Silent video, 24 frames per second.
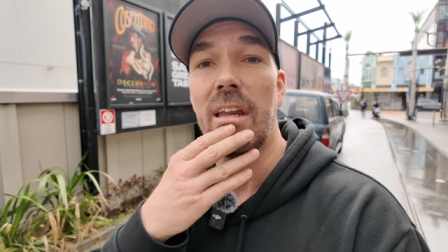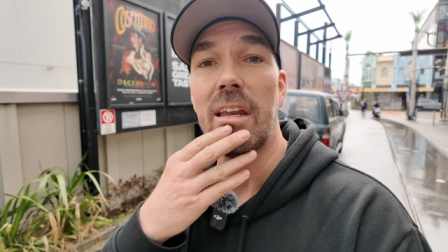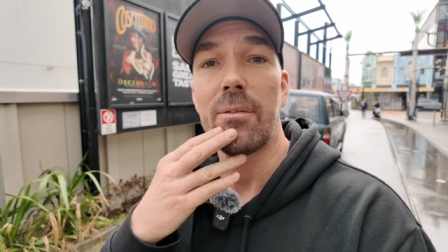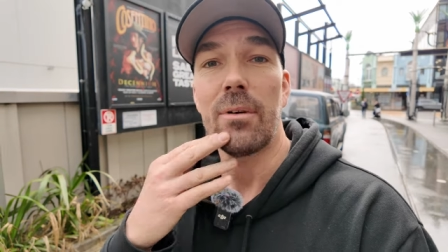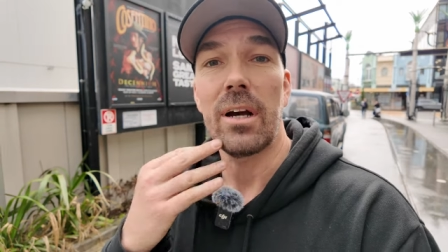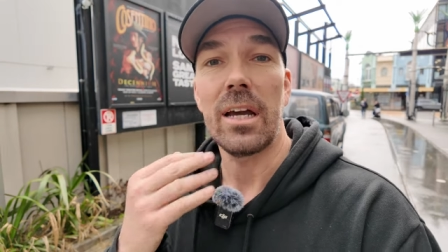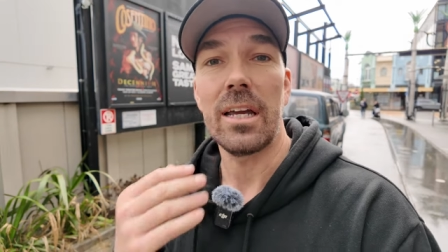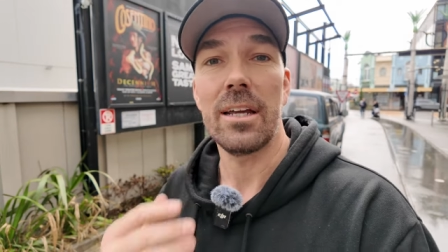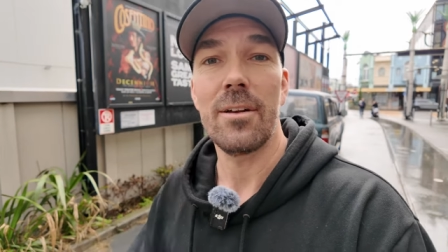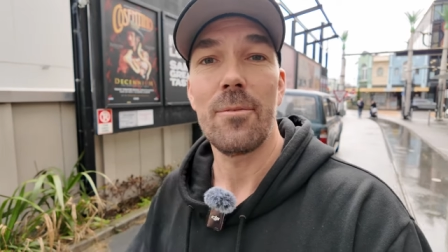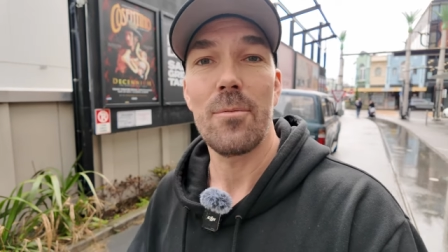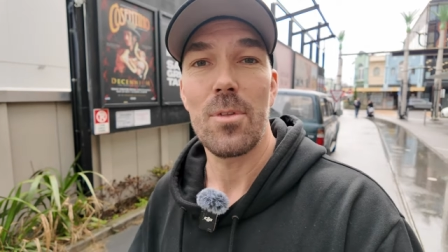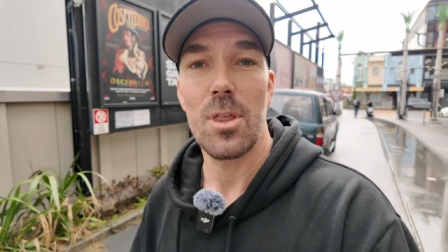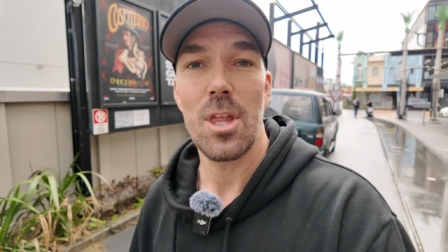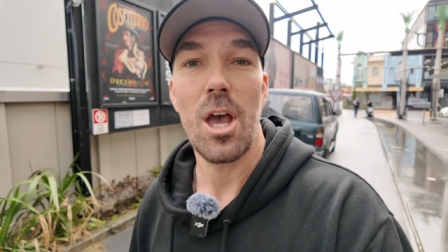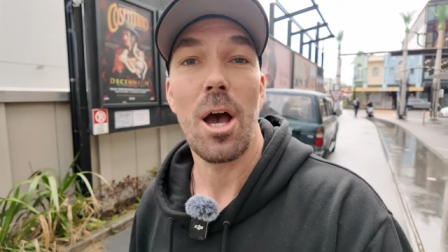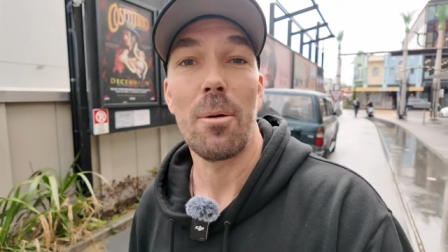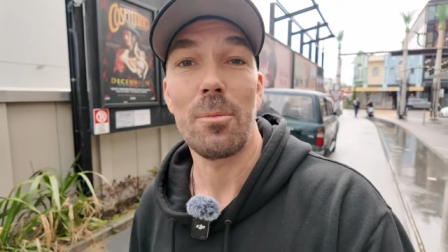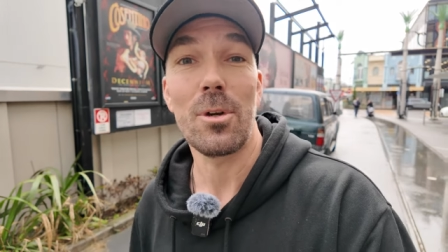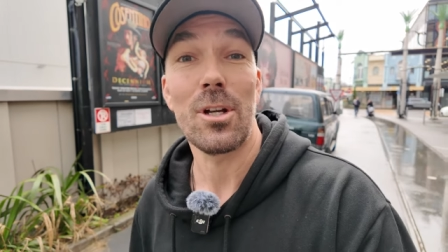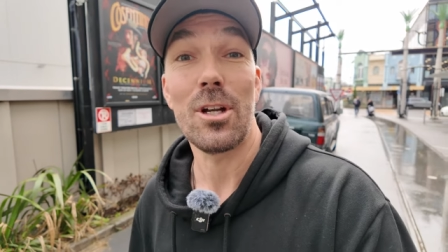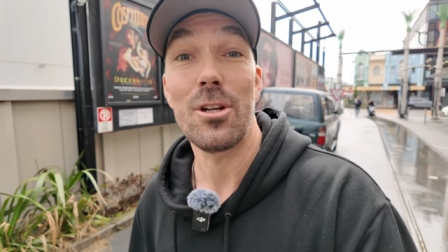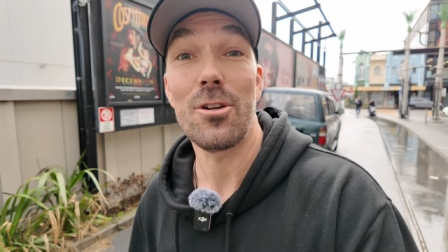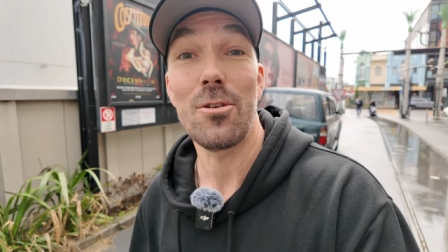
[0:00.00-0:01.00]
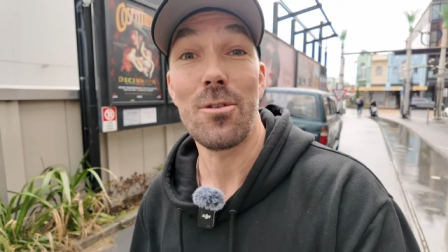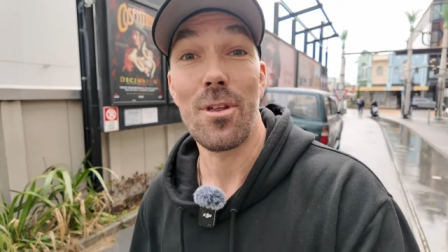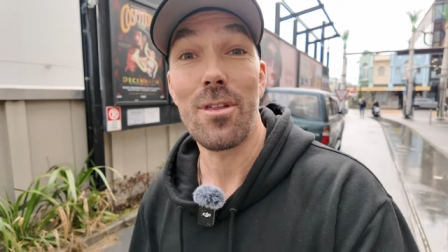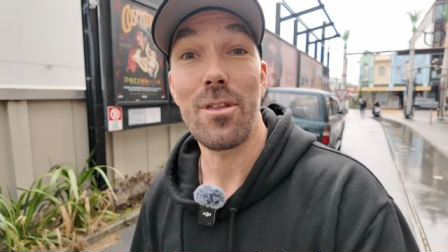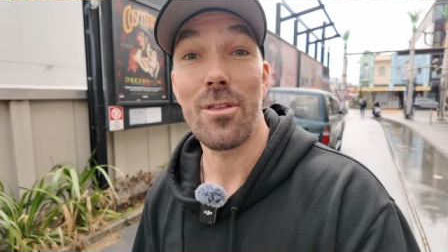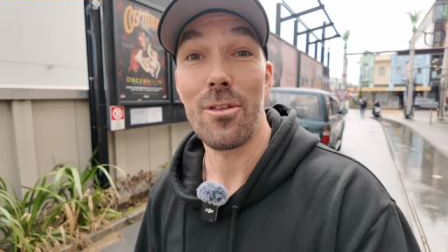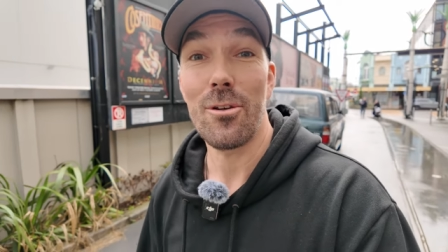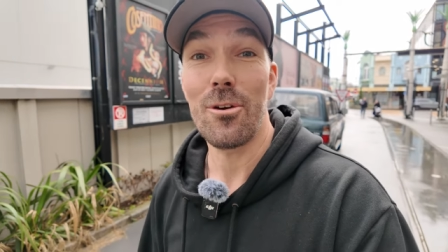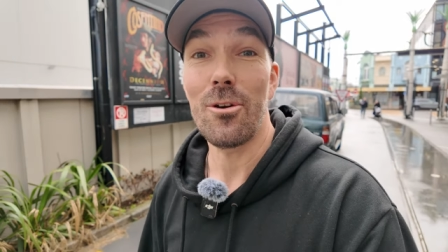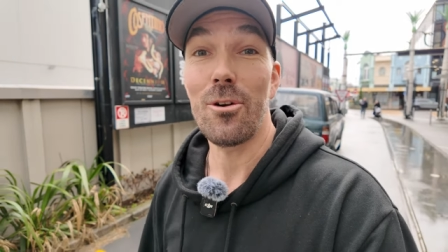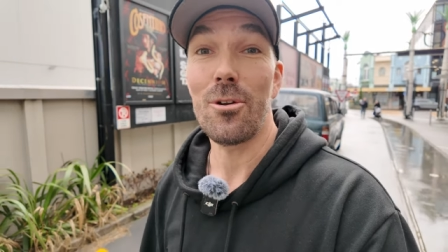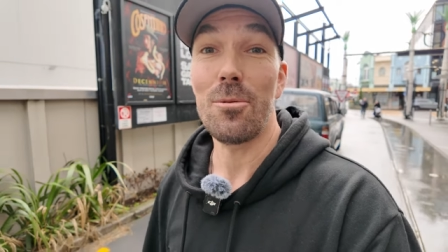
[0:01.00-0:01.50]
Anyway, I'm gonna do the
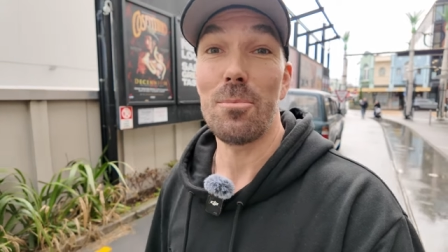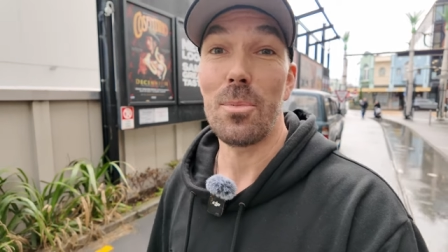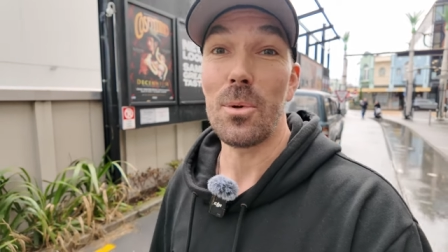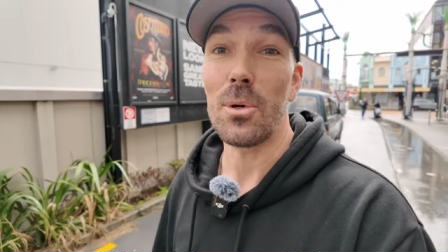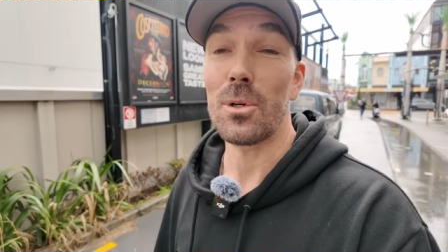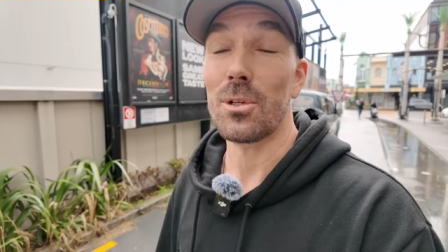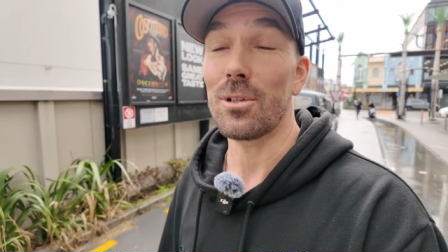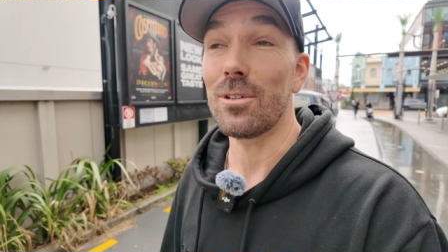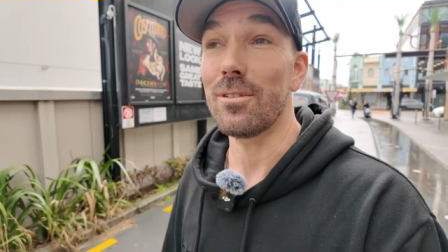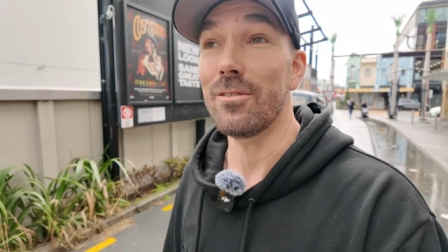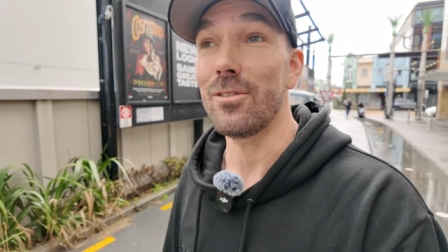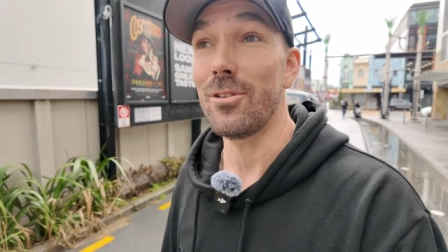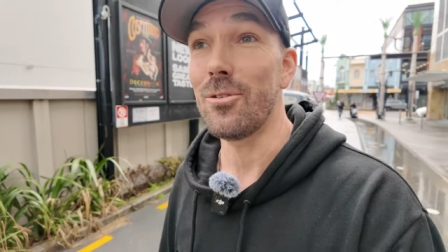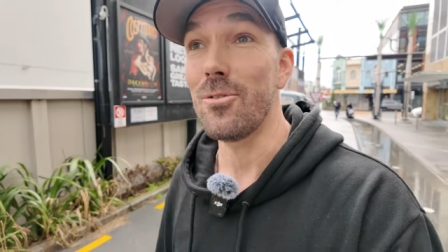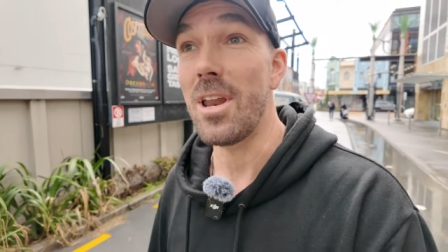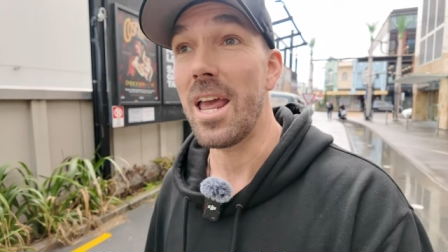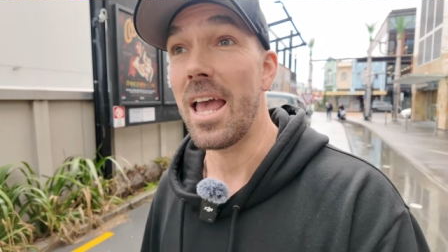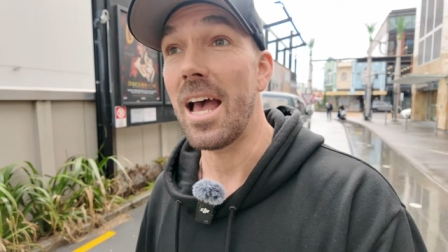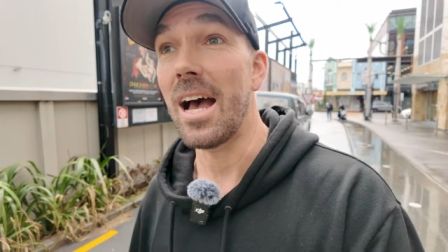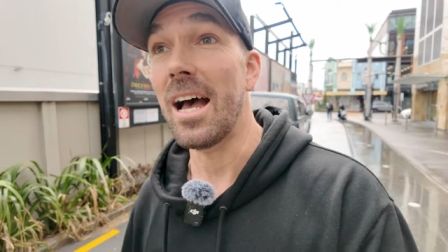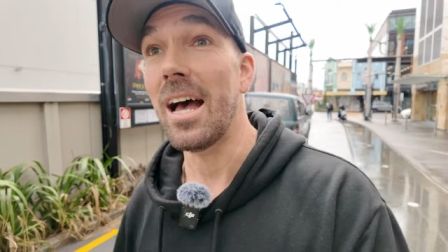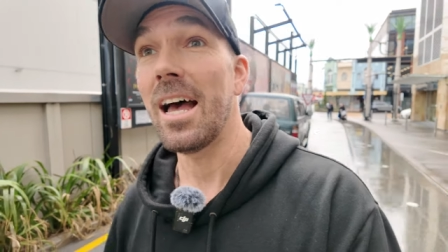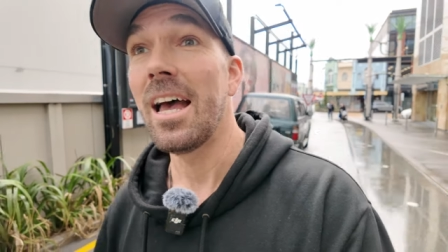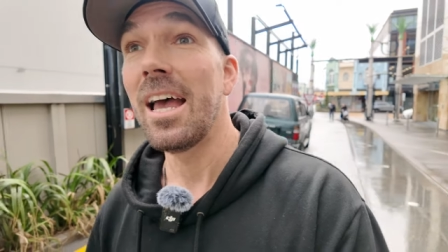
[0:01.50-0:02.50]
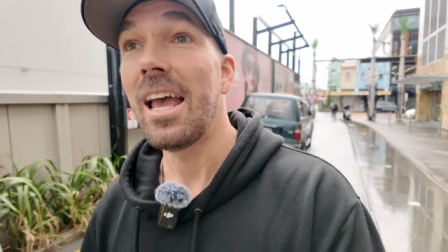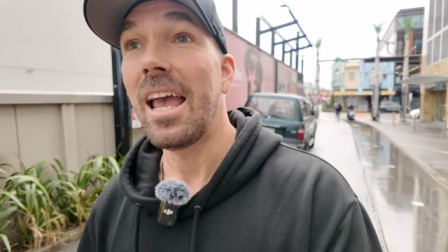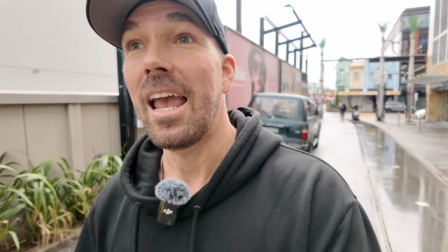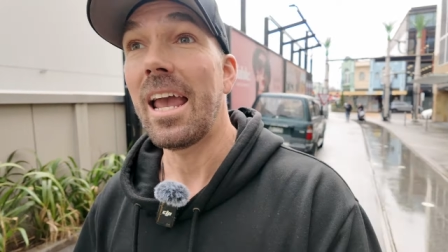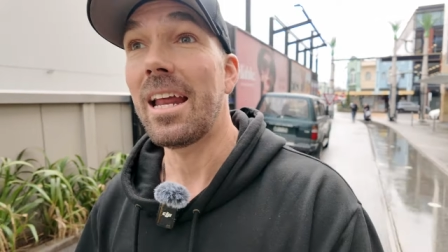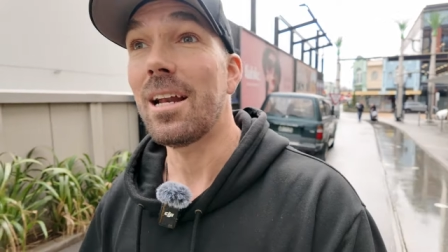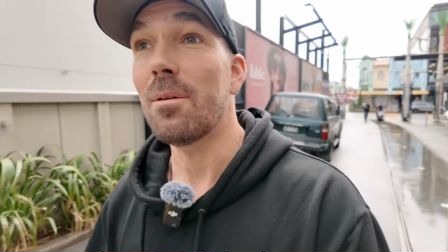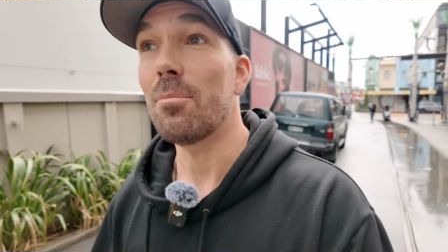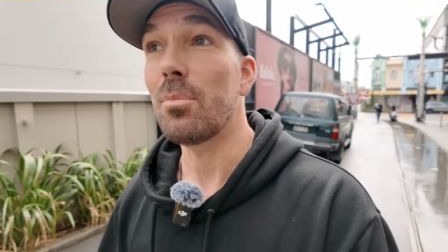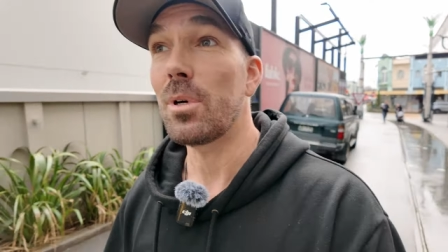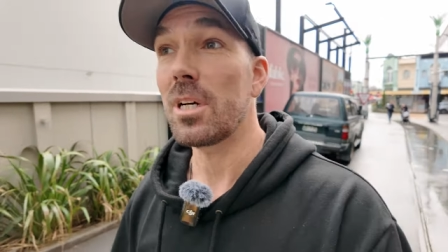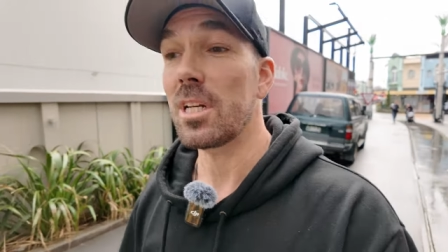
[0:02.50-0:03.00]
third burger review now,
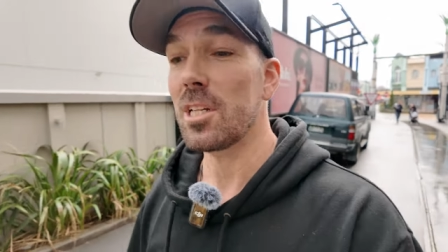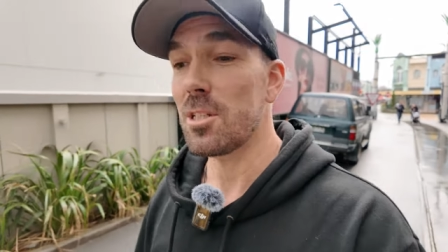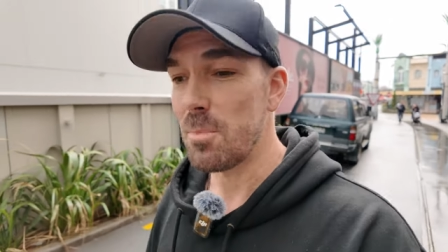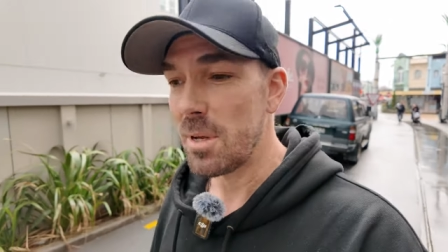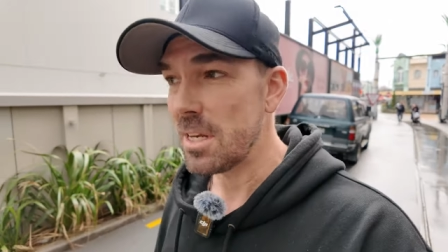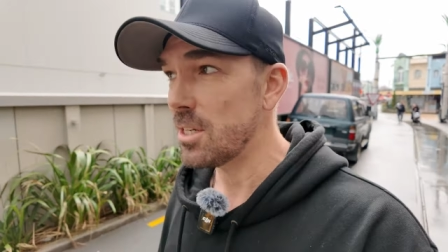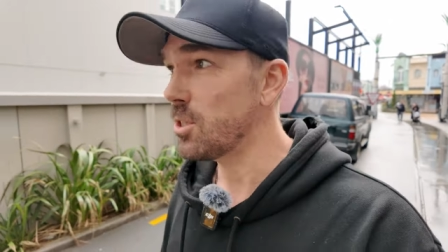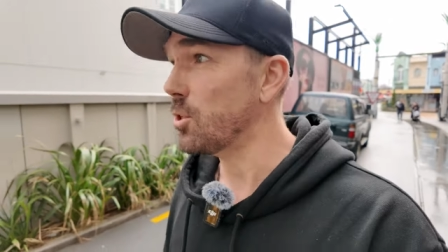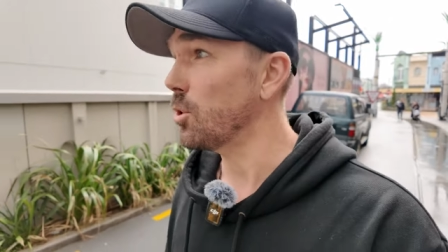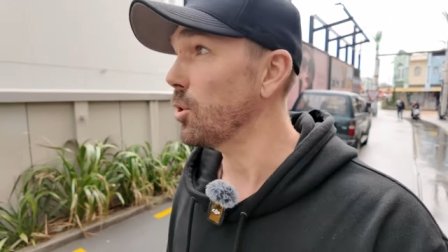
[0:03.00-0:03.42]
and it brings me